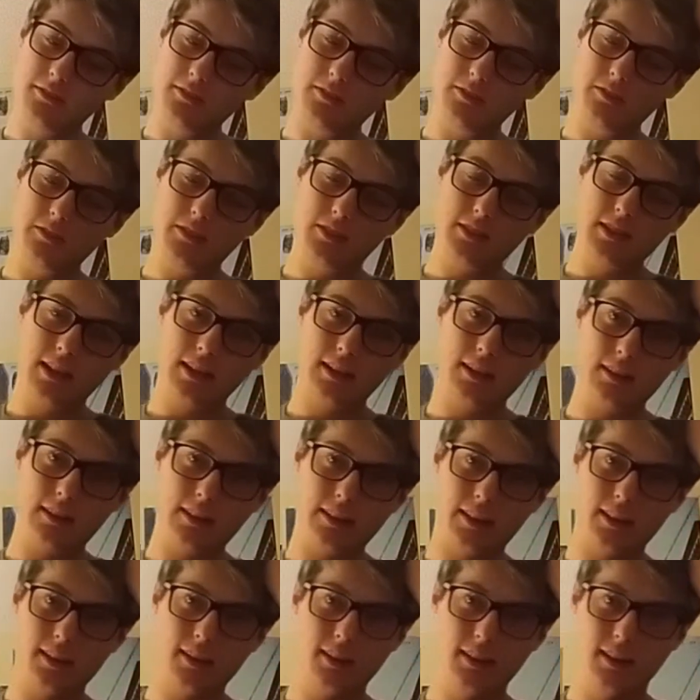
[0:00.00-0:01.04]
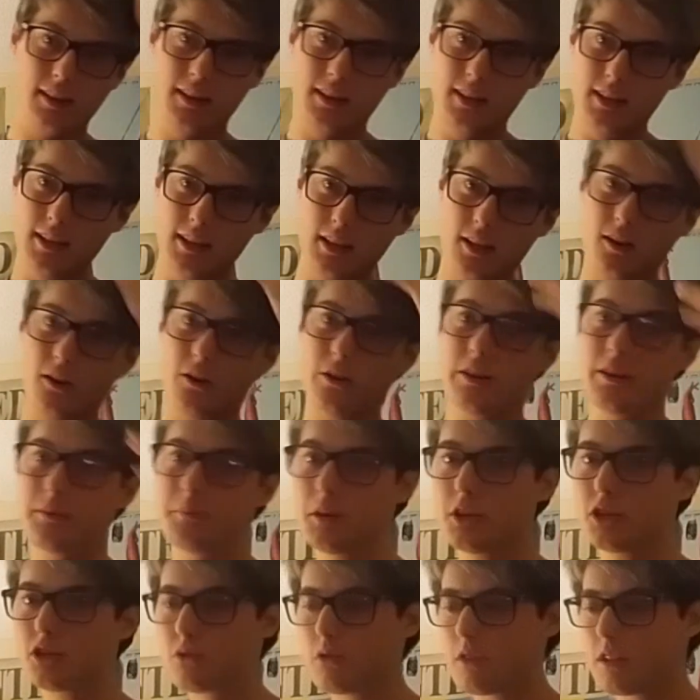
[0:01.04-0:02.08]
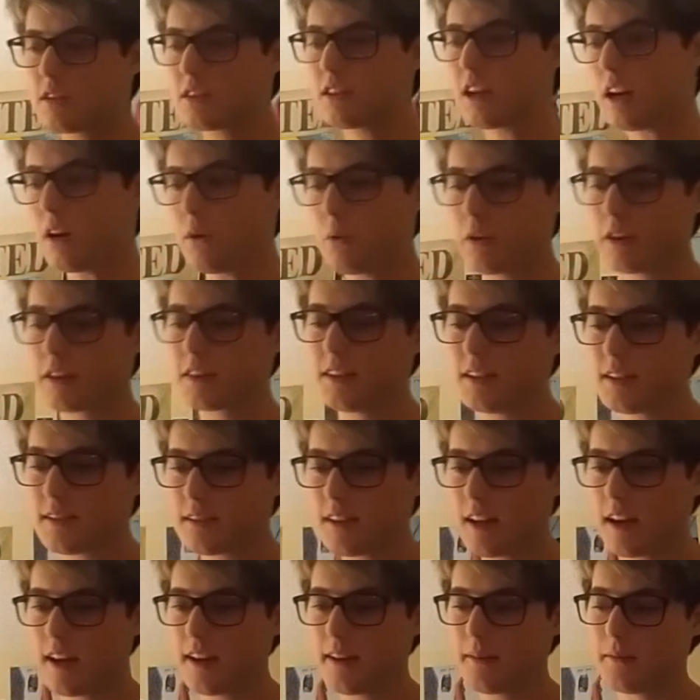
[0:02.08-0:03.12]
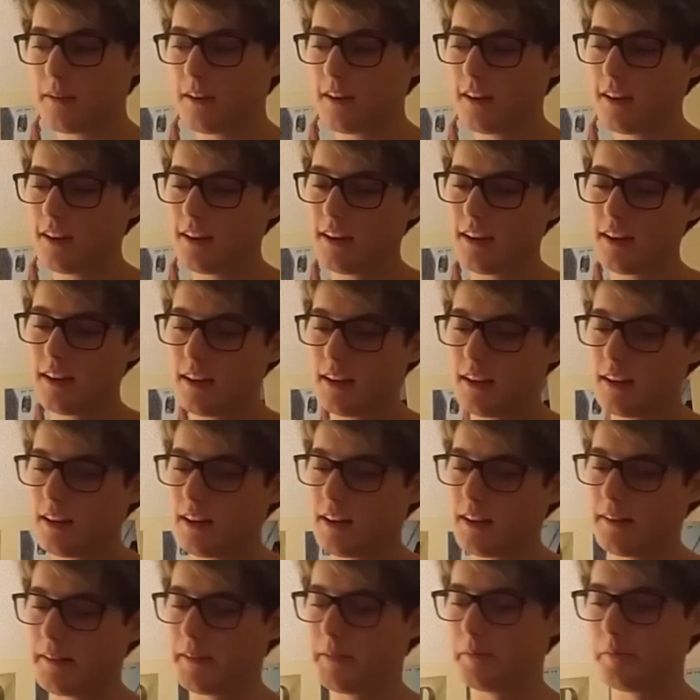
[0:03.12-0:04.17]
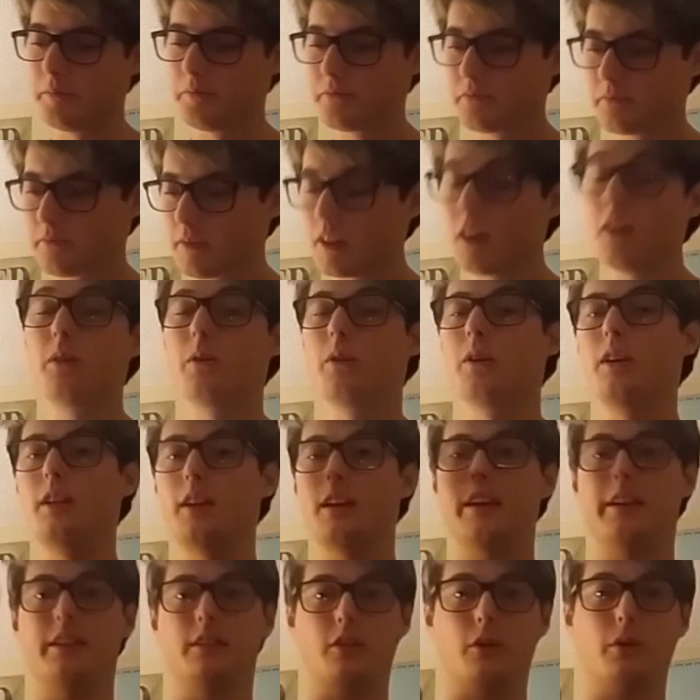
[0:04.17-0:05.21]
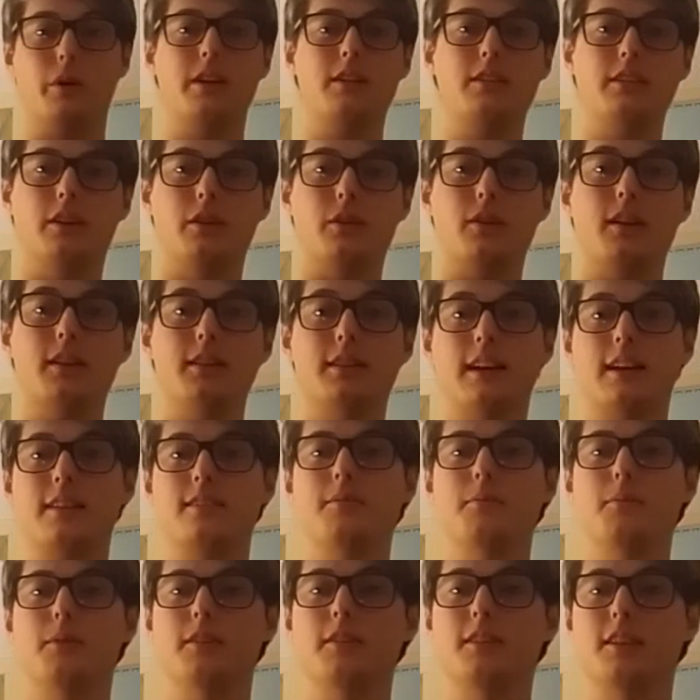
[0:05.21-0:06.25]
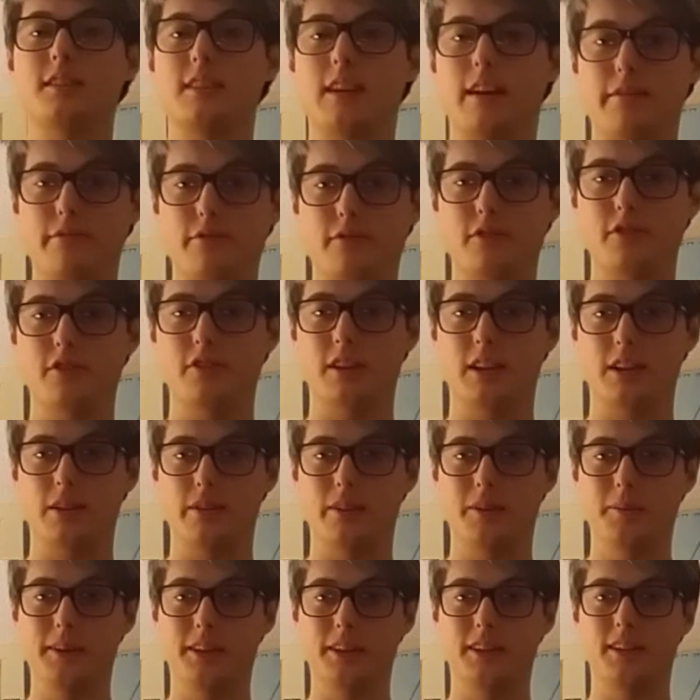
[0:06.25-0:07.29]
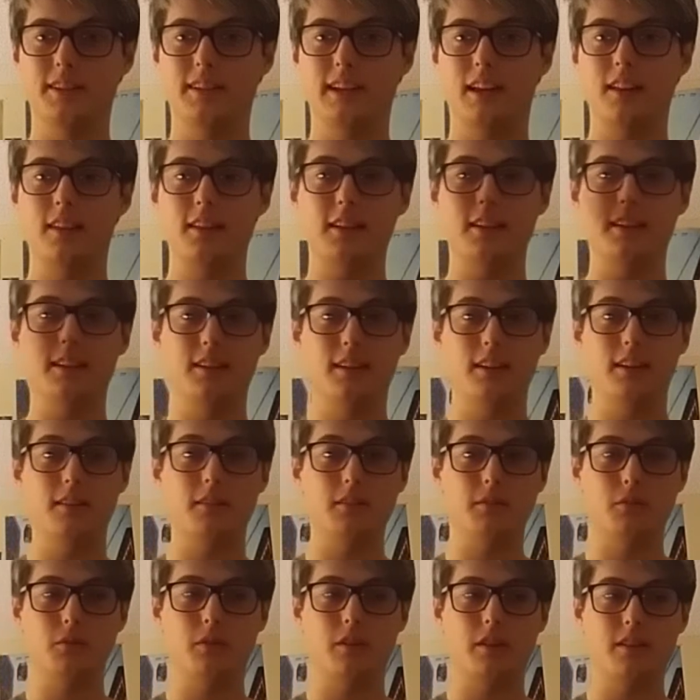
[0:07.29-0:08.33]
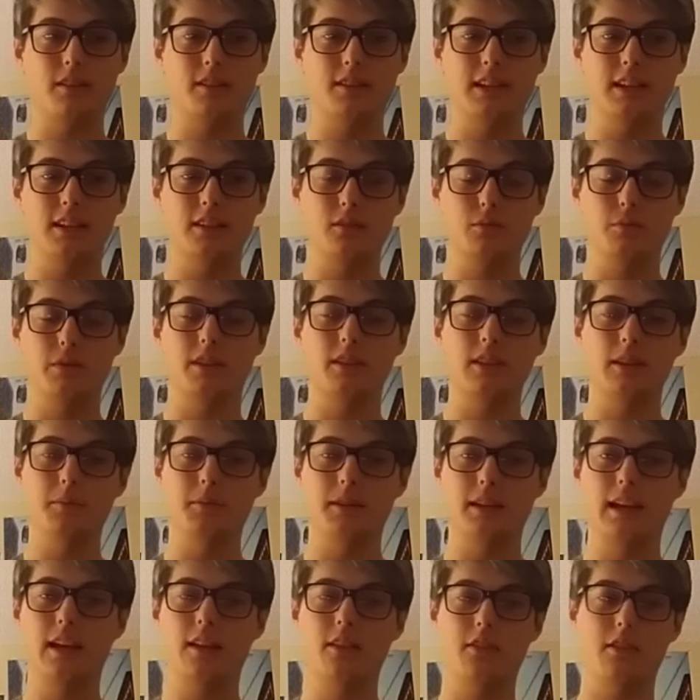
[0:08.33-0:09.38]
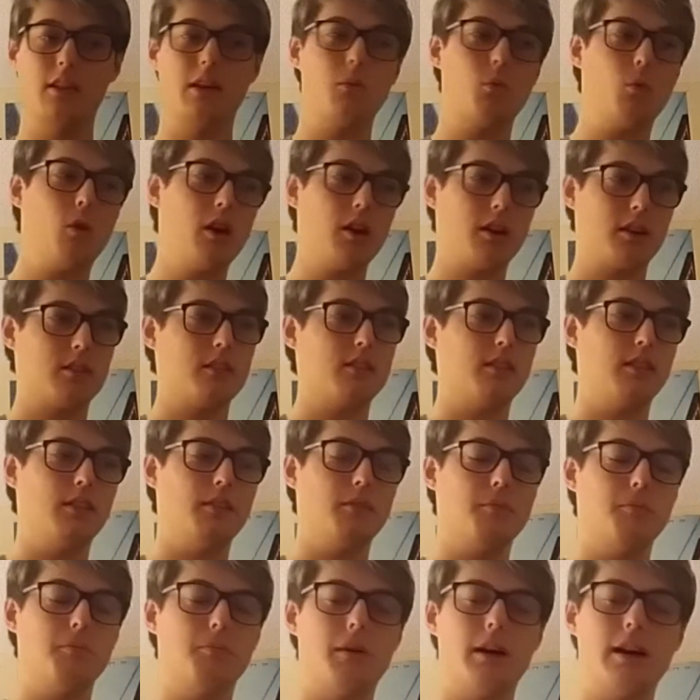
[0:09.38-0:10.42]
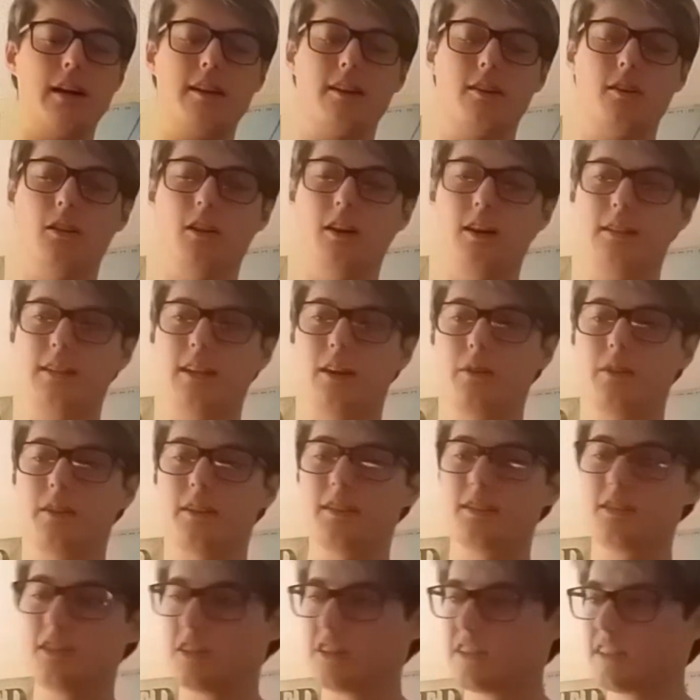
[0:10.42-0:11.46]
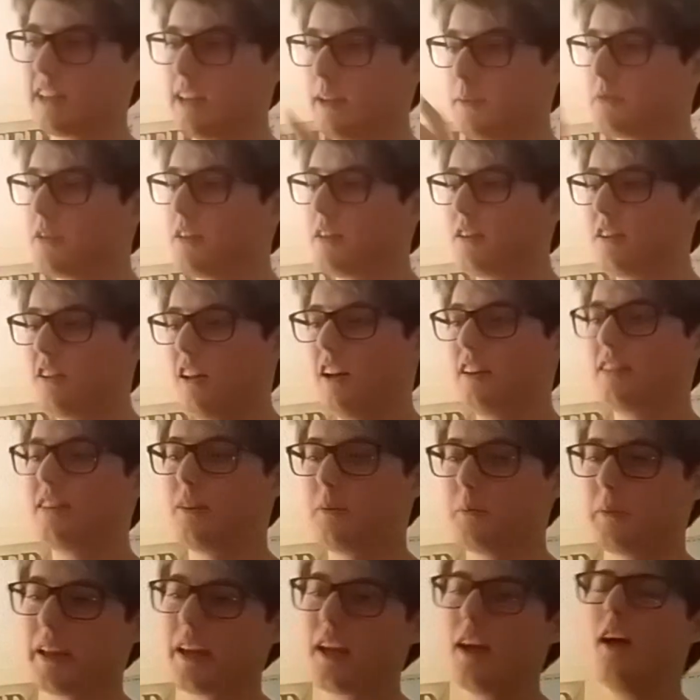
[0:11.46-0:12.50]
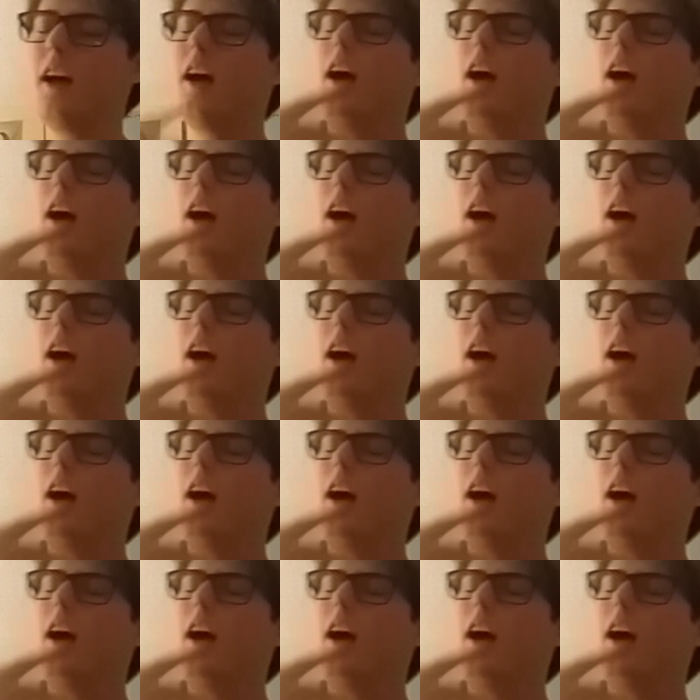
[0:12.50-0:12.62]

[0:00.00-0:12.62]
was kind of like, oh, it's gotta work this time. And quick note, TASM 1 does have foreshadowing about the death. In one of the scenes with them together, they walk by clock tower, and it just keeps on the clock tower. I'm like,